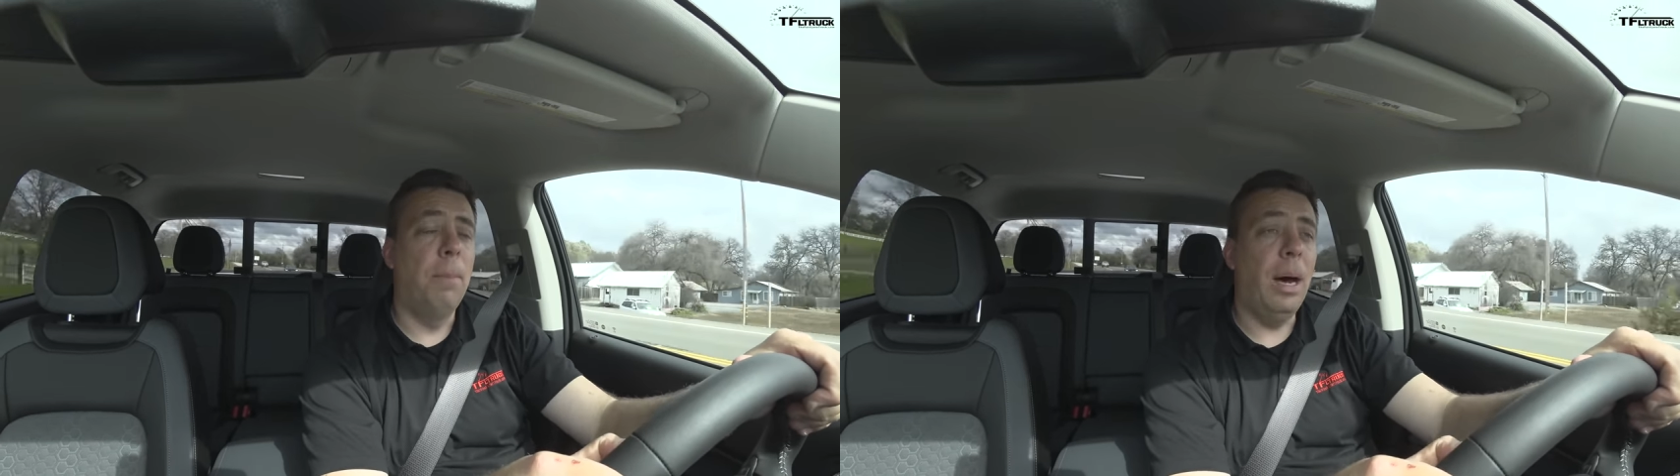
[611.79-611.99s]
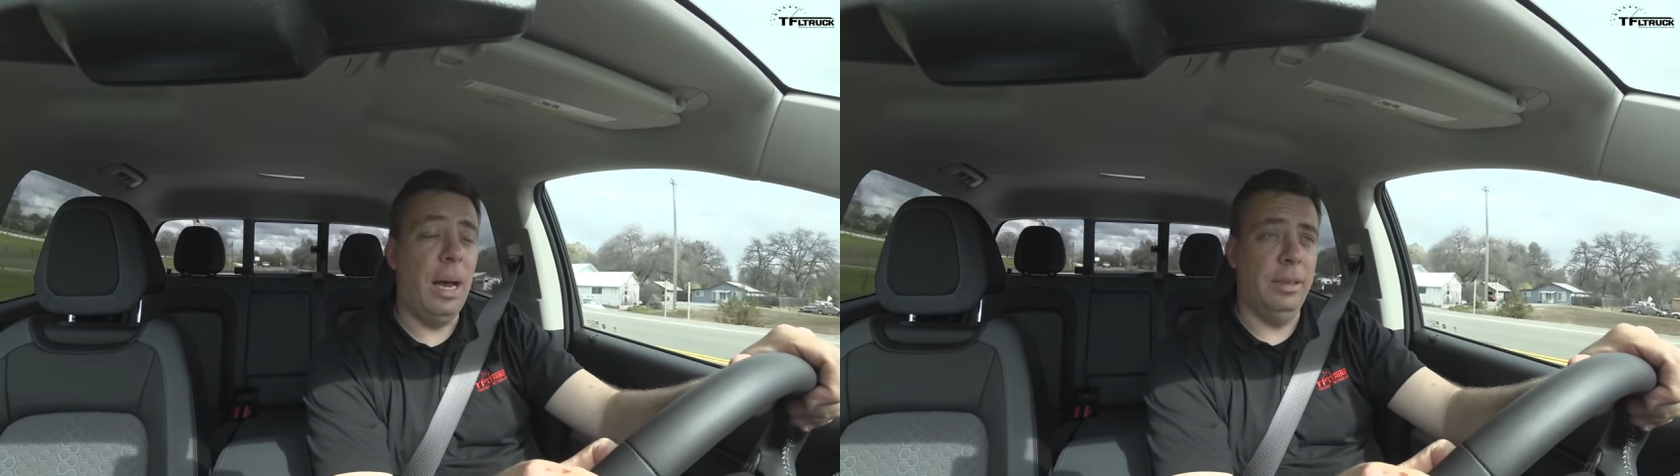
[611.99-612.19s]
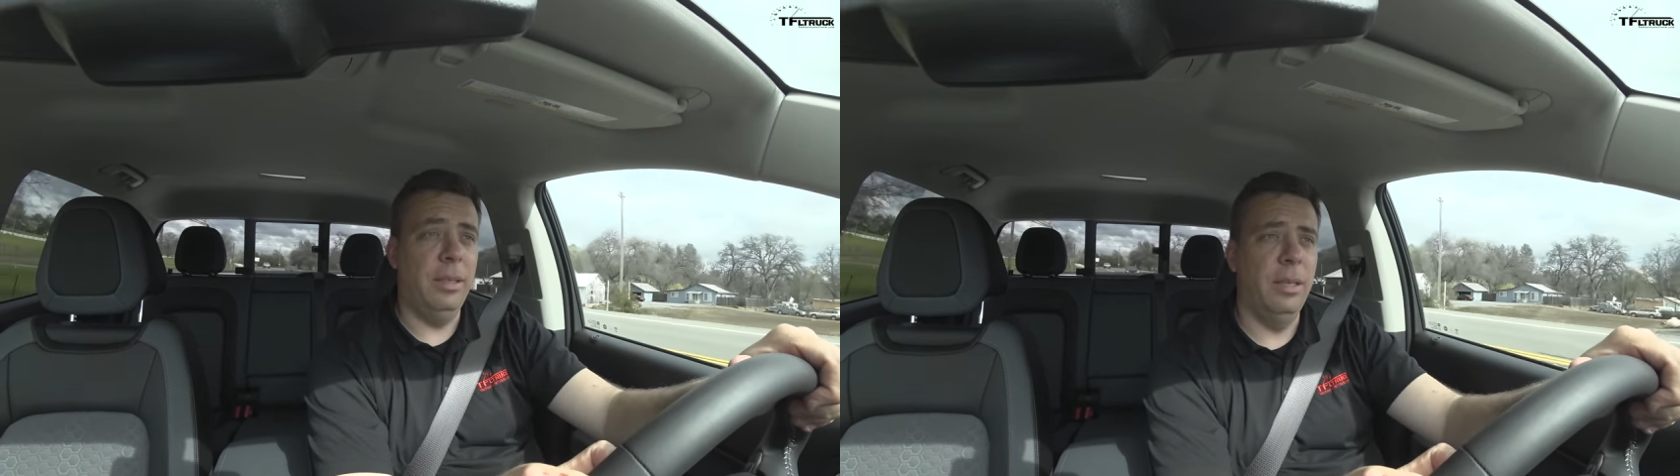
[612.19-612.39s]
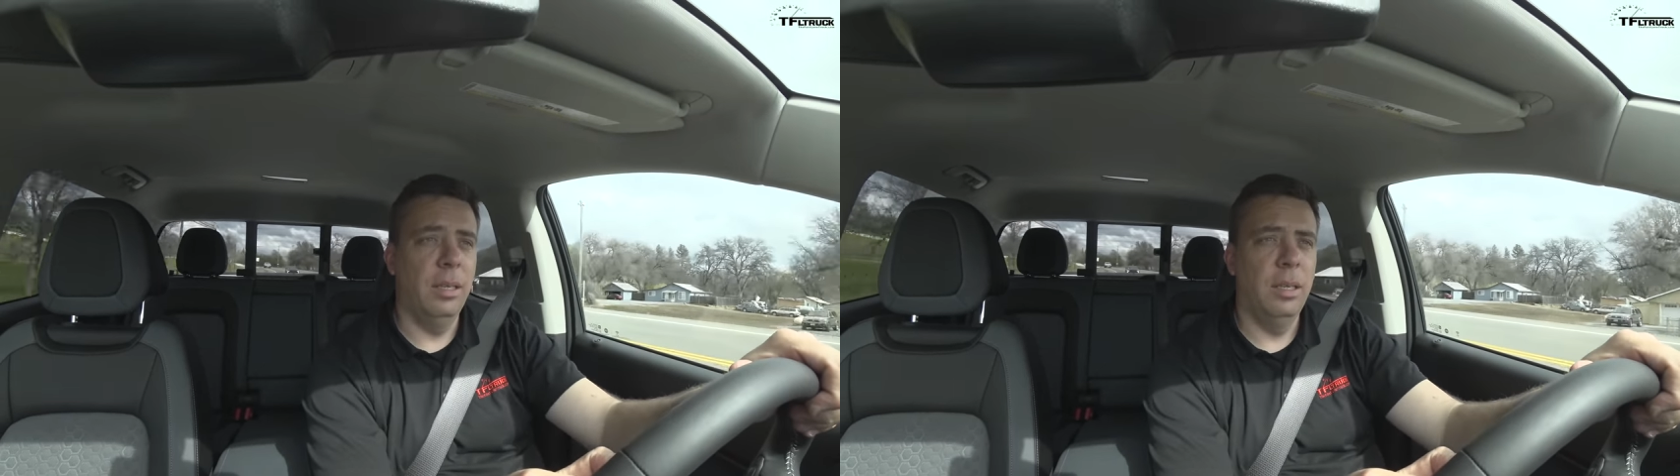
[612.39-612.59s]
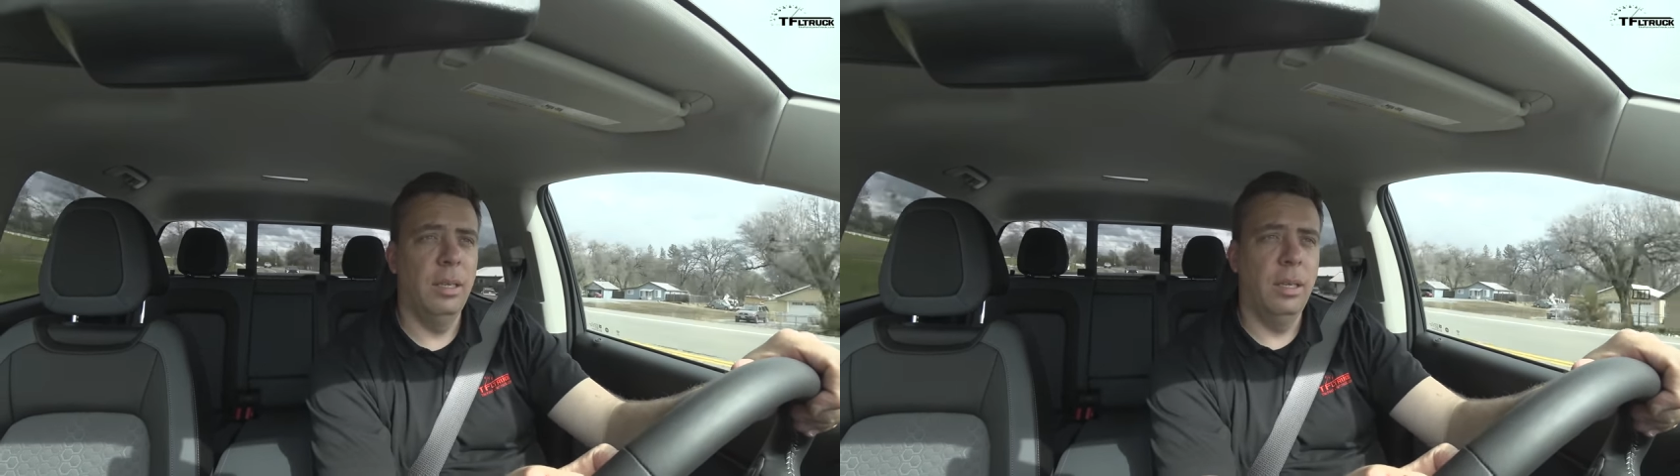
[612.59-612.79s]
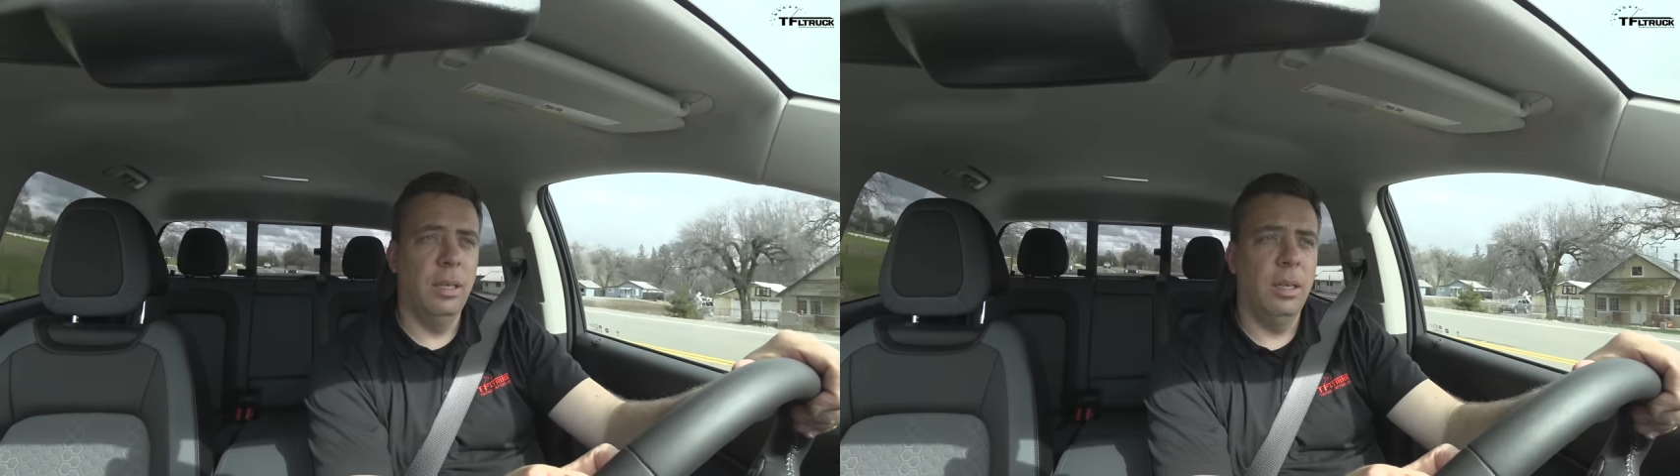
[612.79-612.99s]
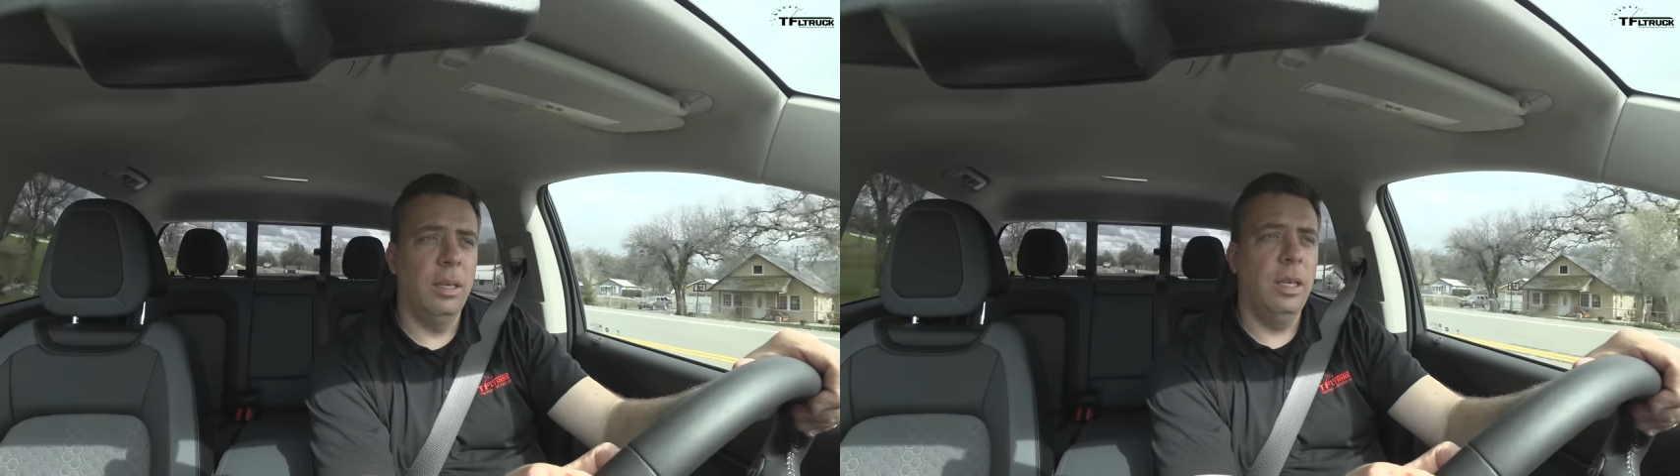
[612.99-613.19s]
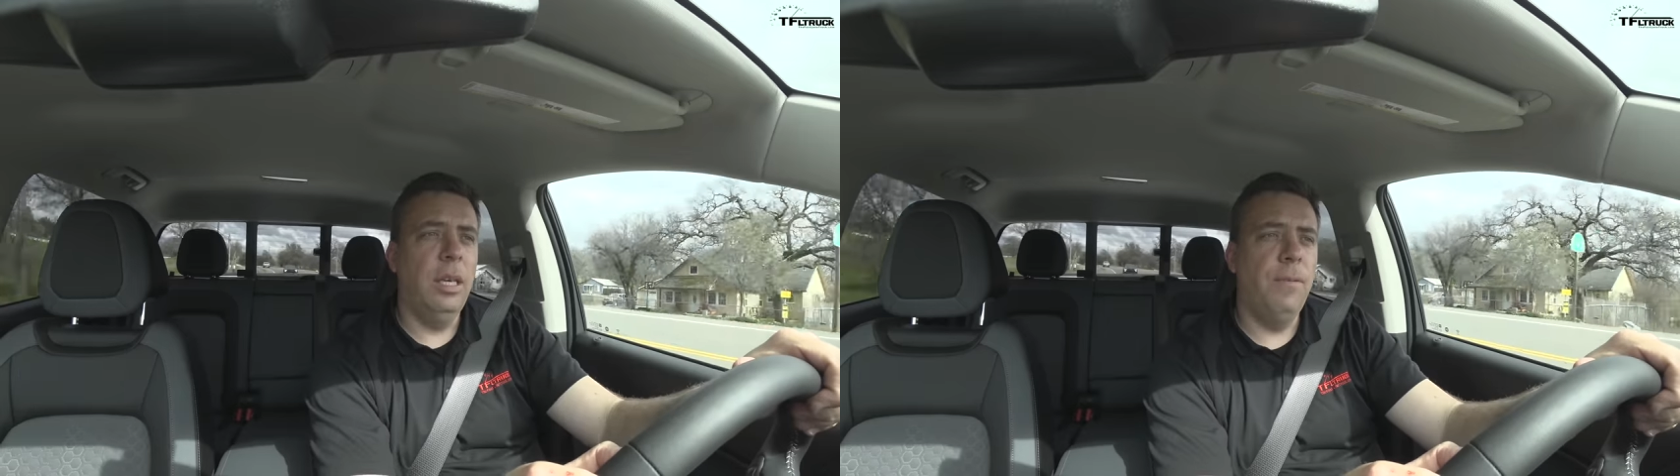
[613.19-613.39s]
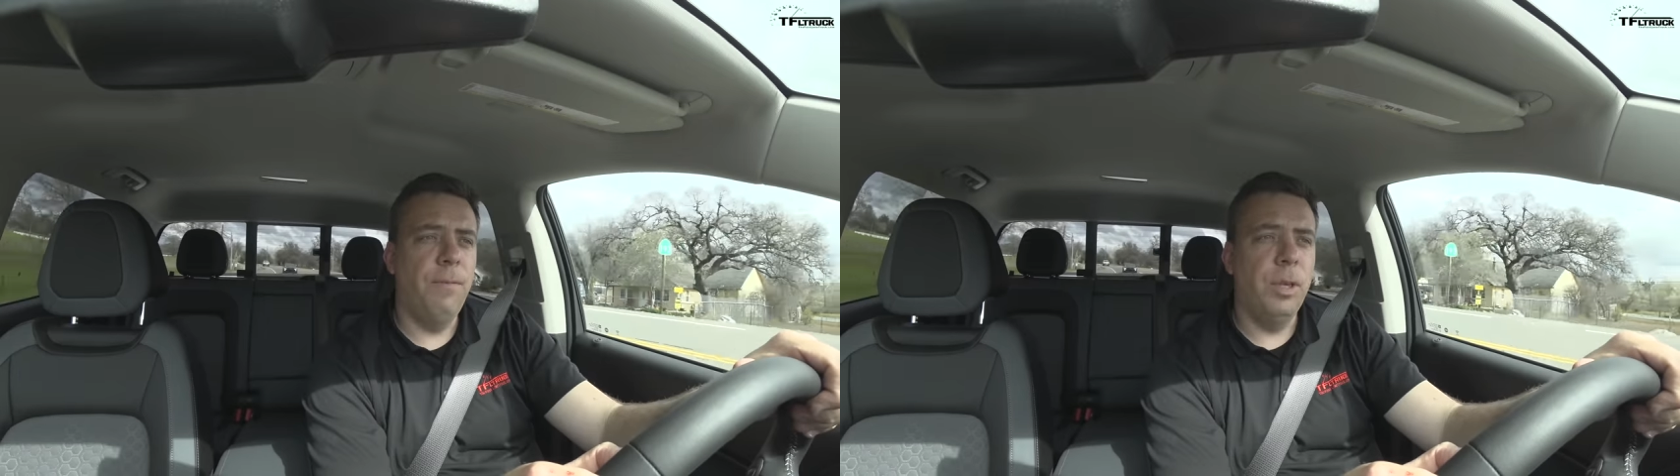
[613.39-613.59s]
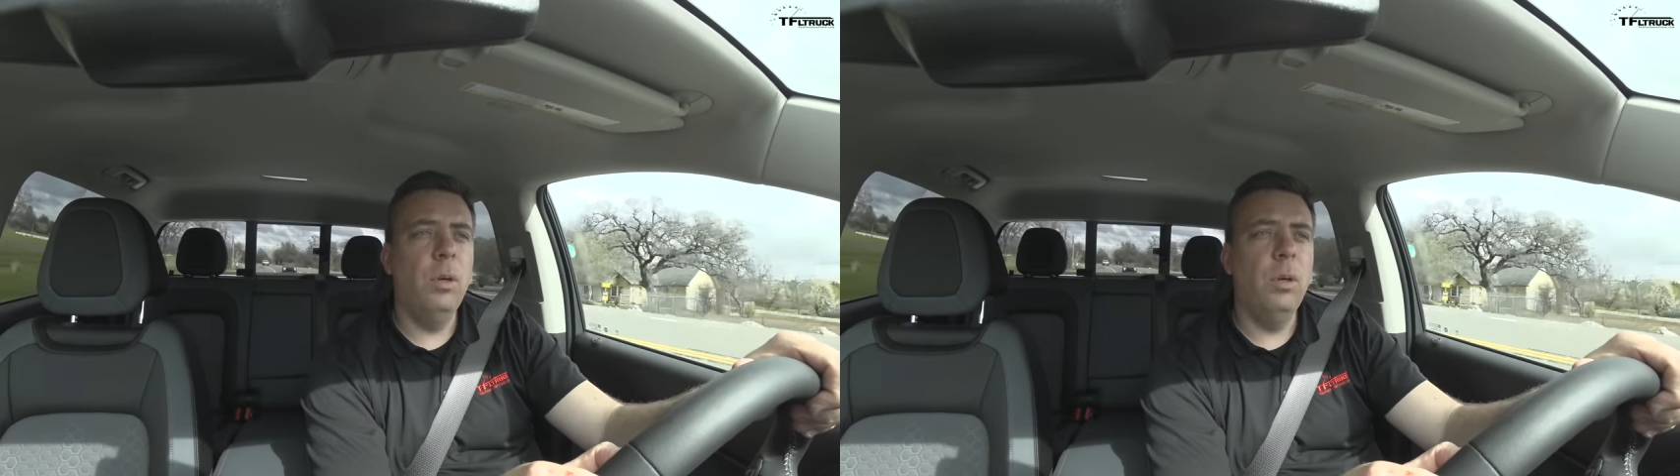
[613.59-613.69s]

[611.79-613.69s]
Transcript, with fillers: But if